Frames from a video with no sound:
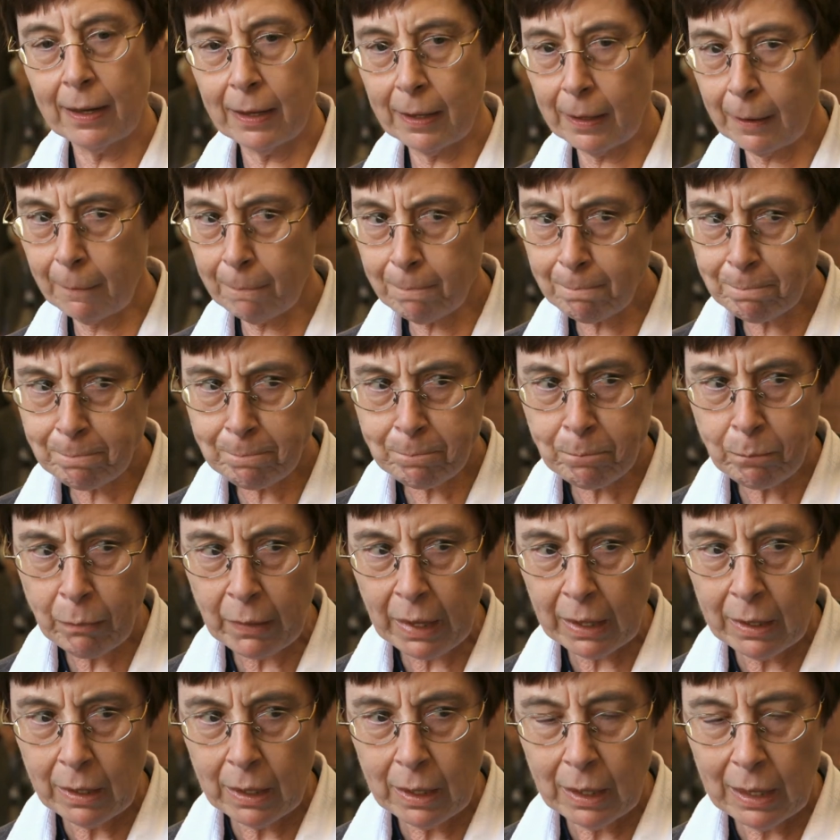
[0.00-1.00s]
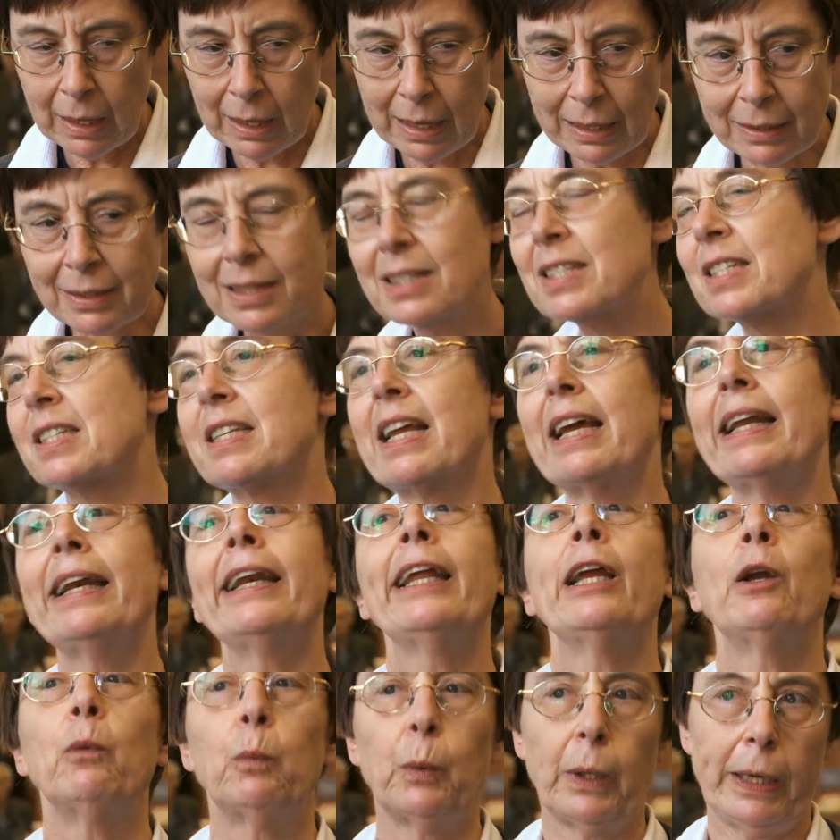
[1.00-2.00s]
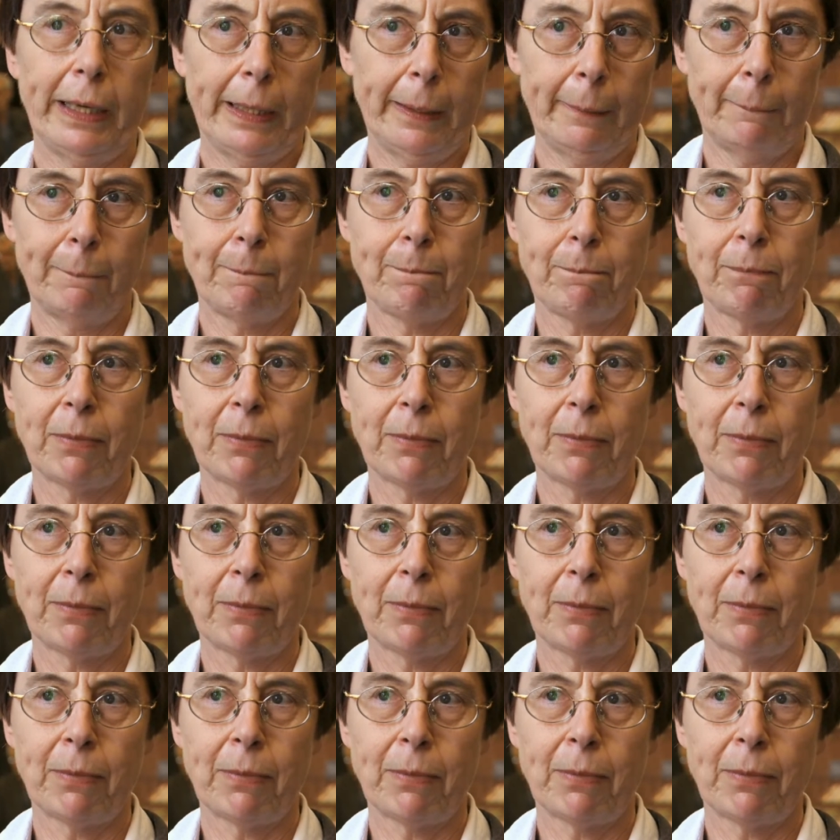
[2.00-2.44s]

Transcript: an understanding way.